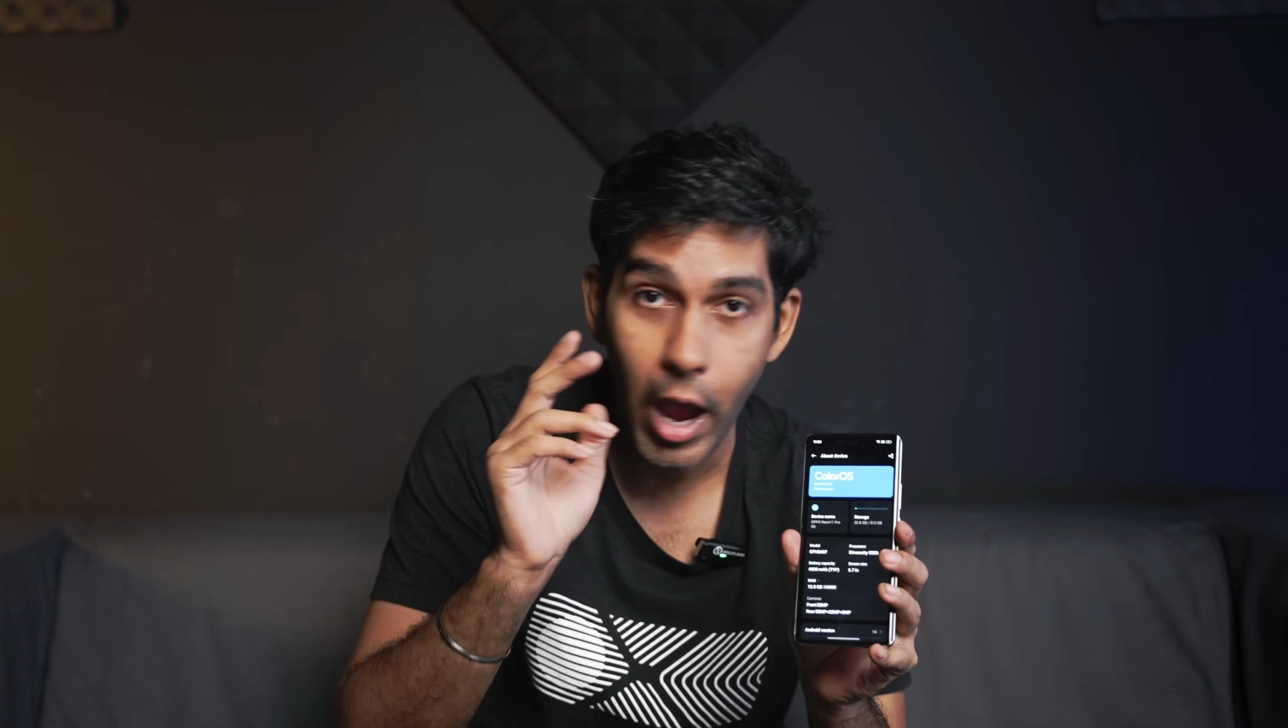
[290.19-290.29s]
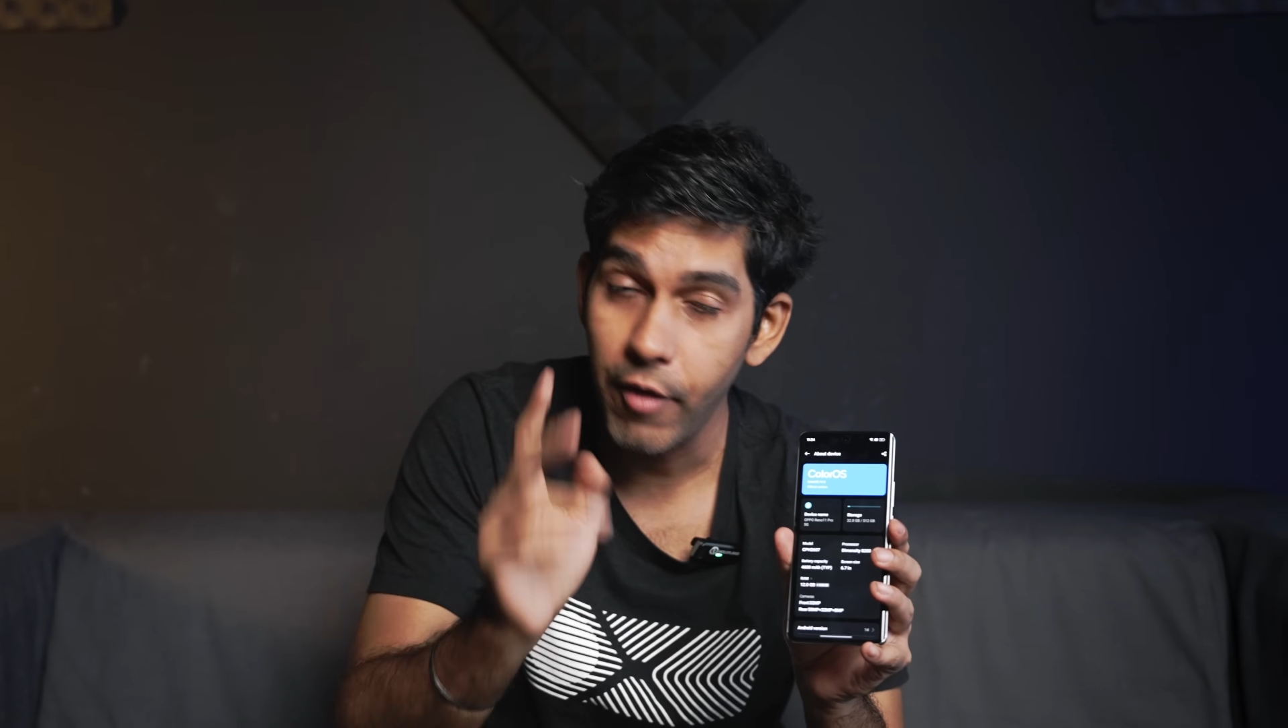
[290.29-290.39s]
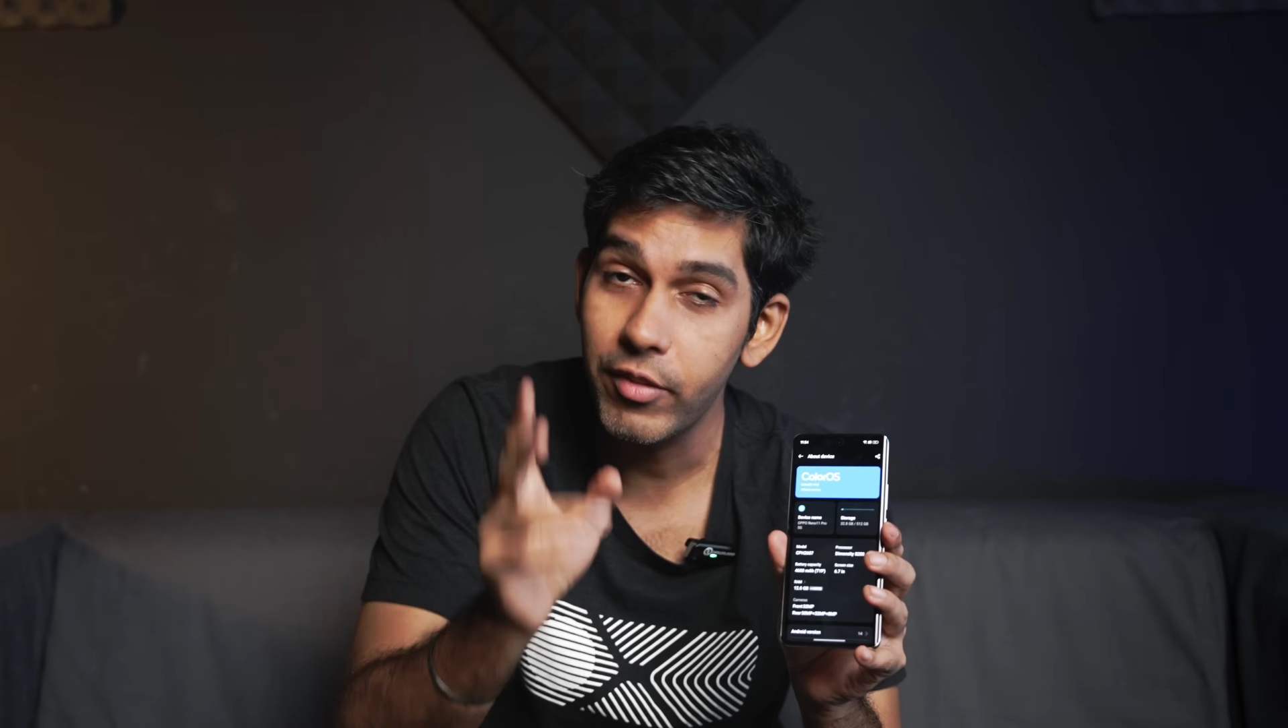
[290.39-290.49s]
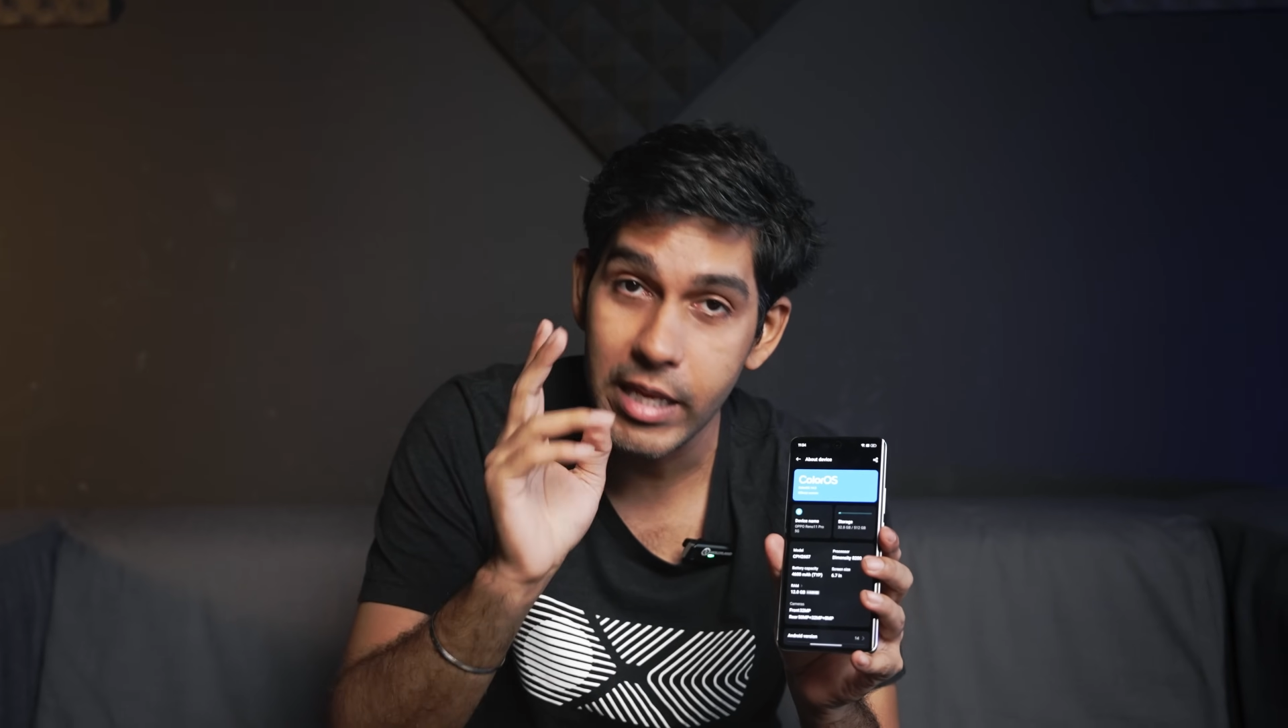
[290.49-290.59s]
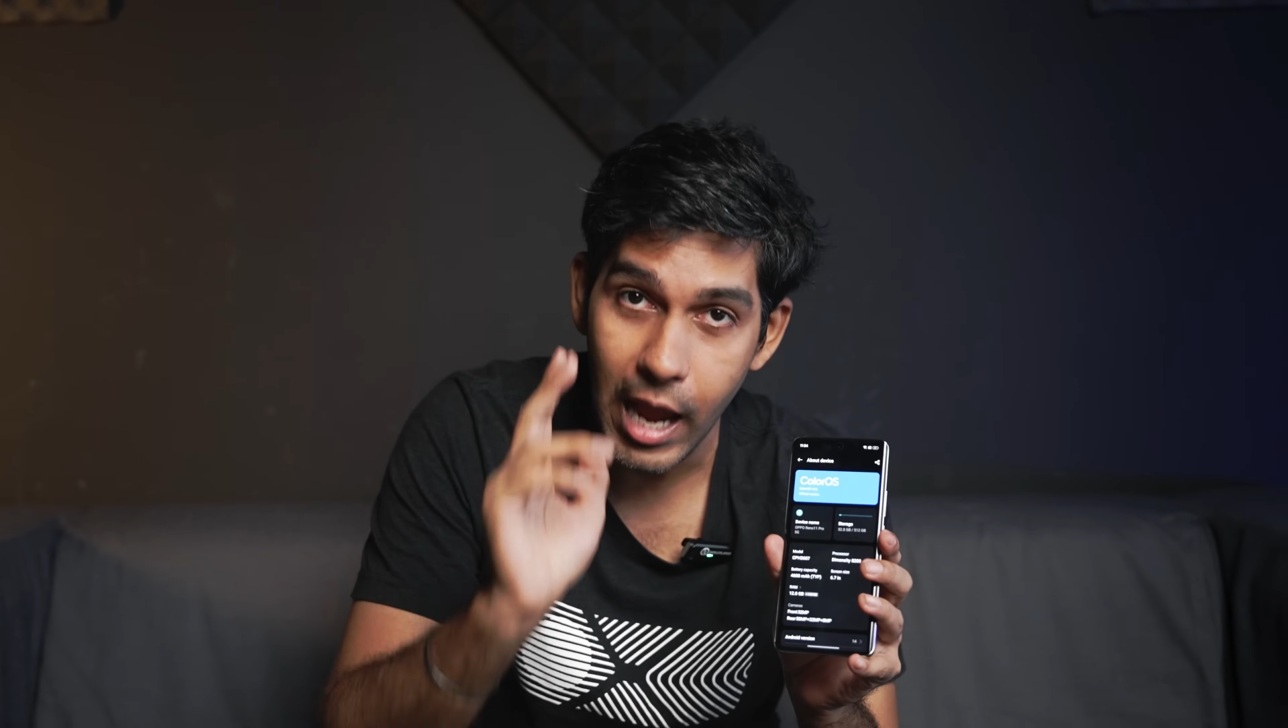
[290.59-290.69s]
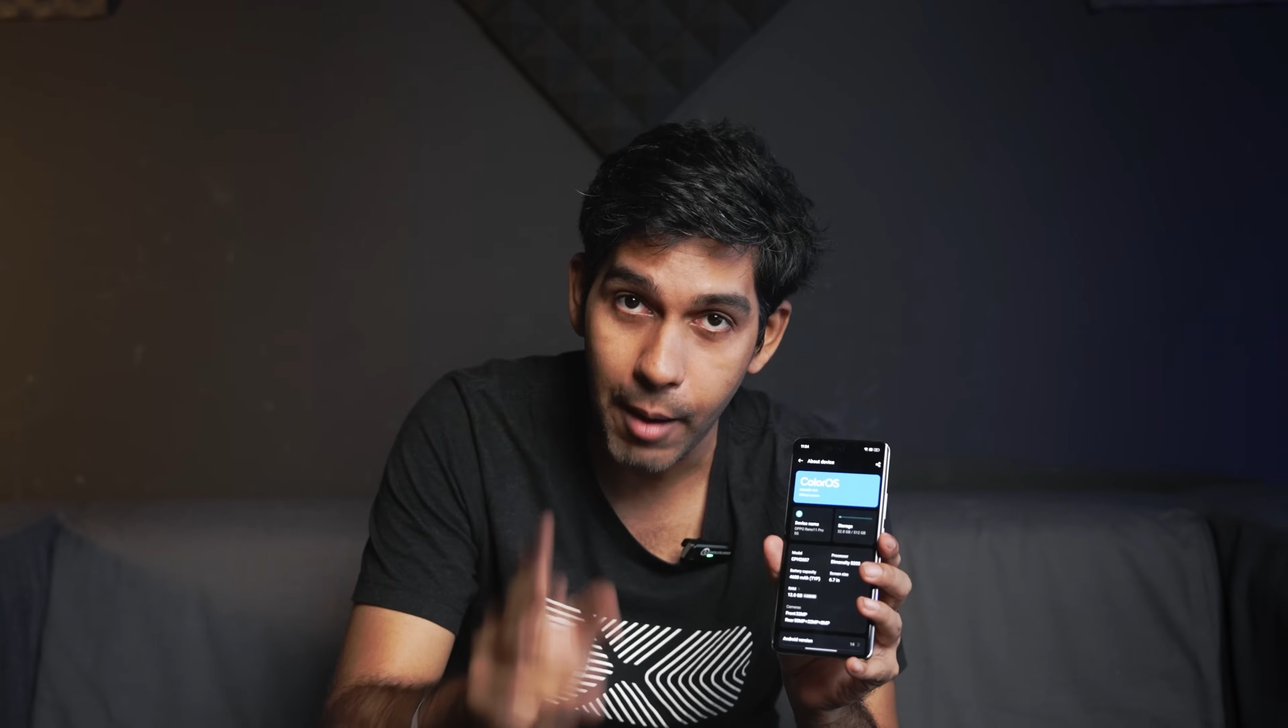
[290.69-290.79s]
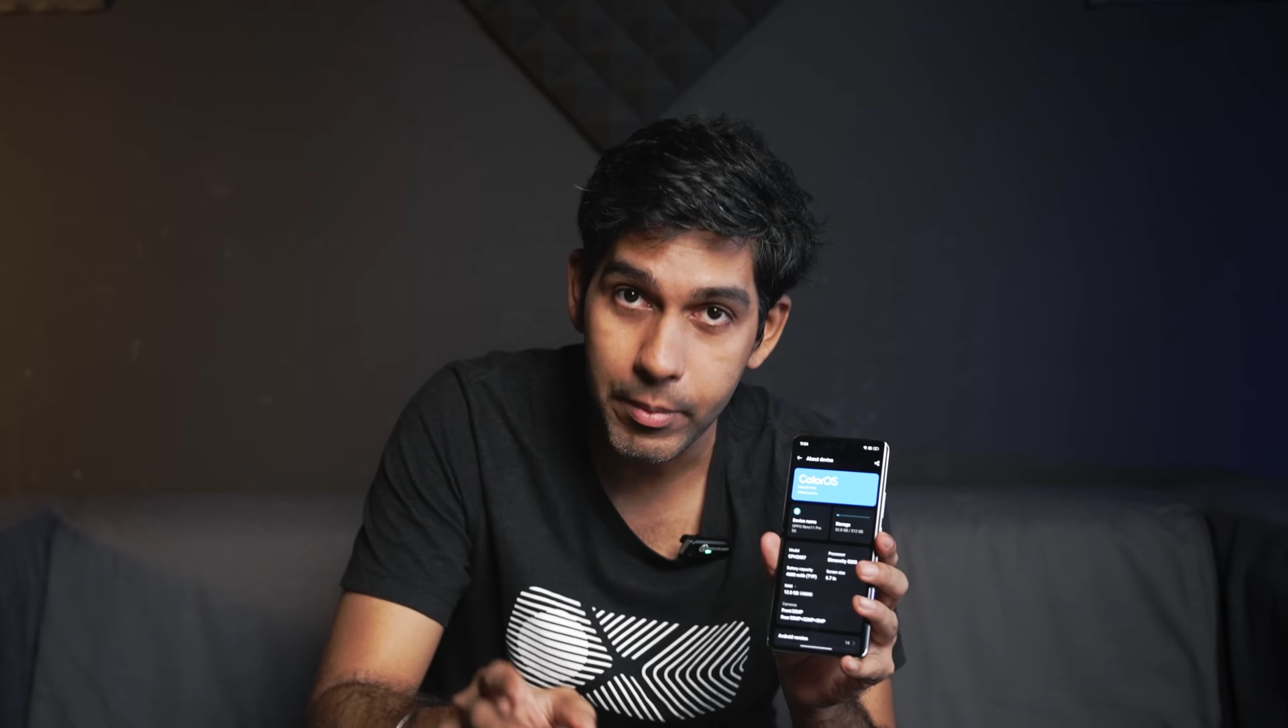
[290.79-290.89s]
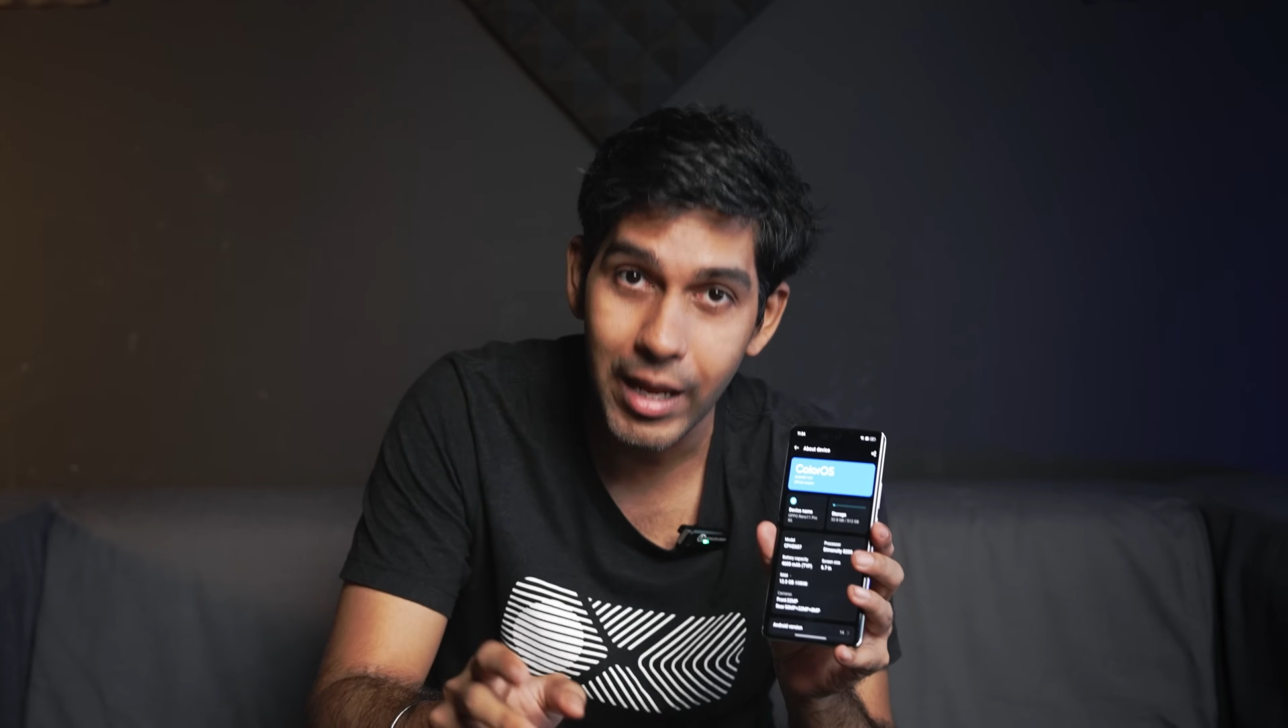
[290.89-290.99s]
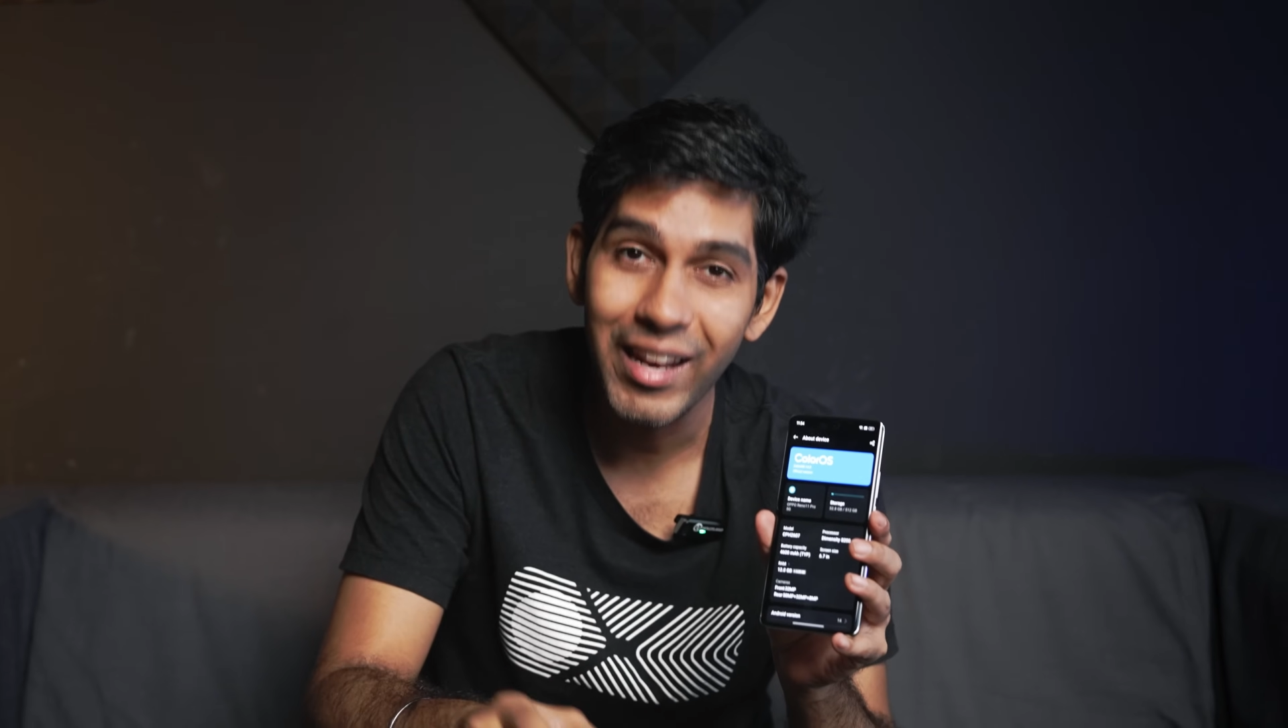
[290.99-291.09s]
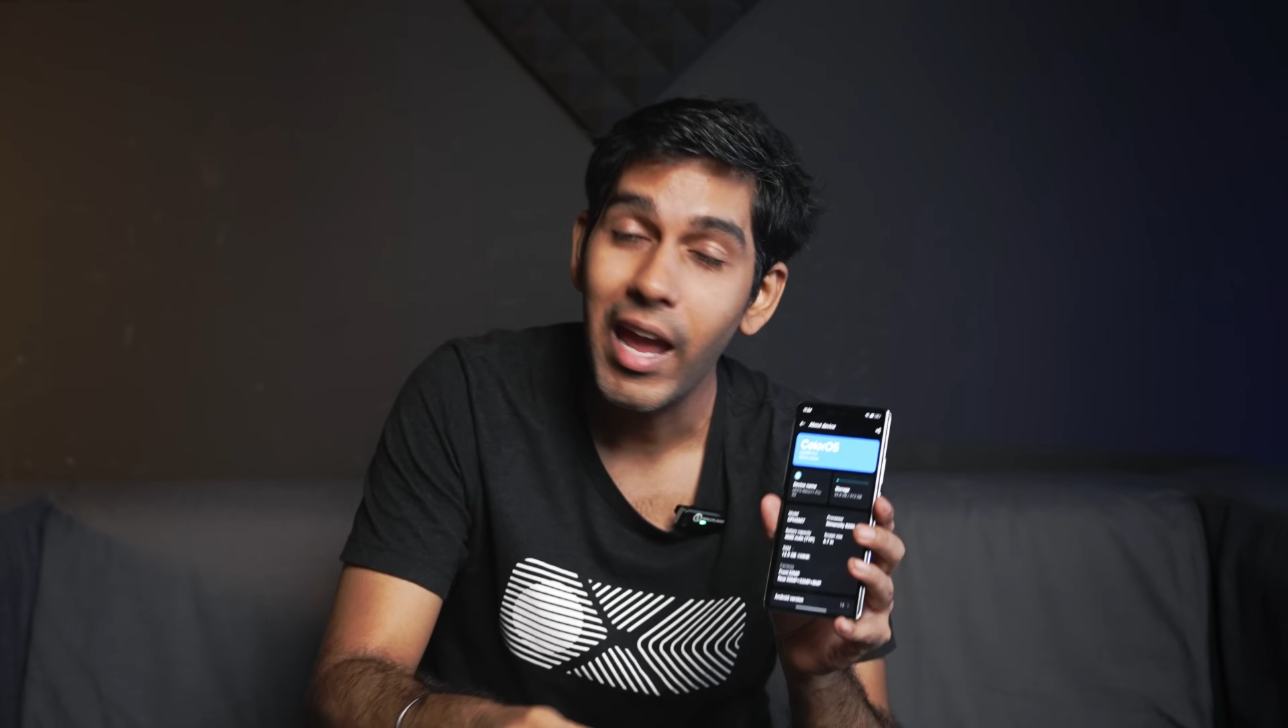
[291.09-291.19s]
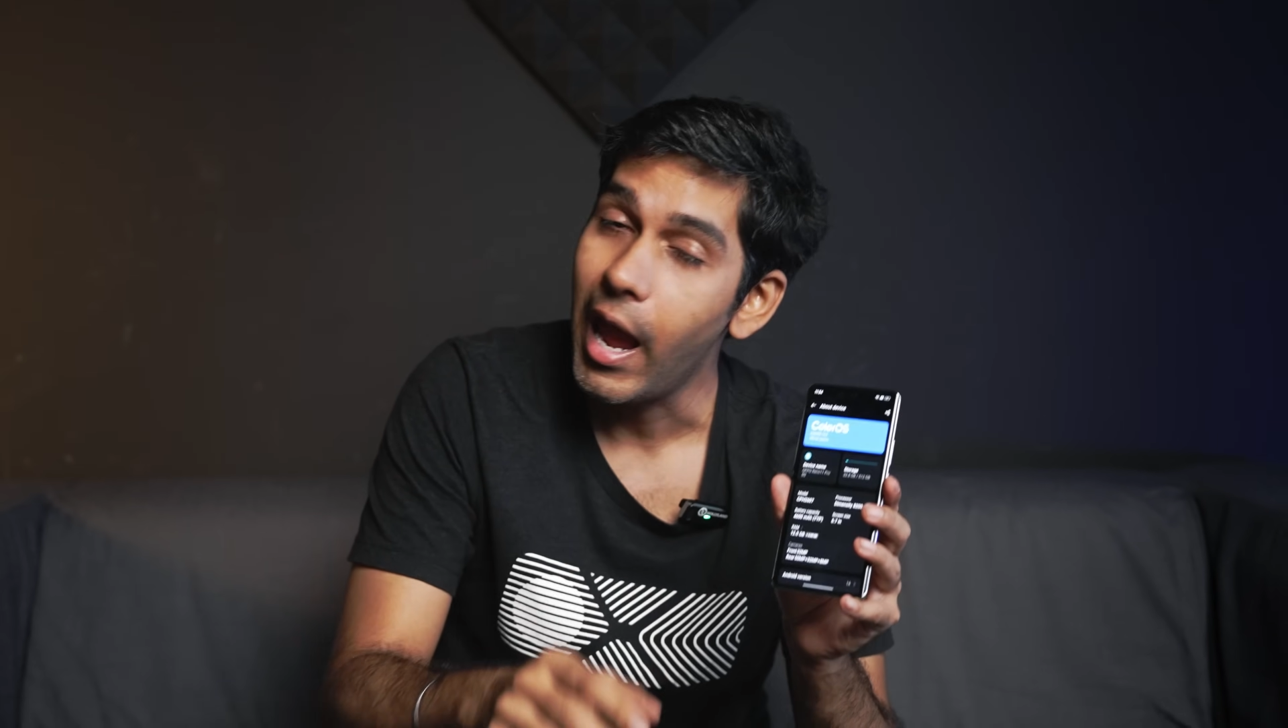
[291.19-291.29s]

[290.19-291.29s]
have the update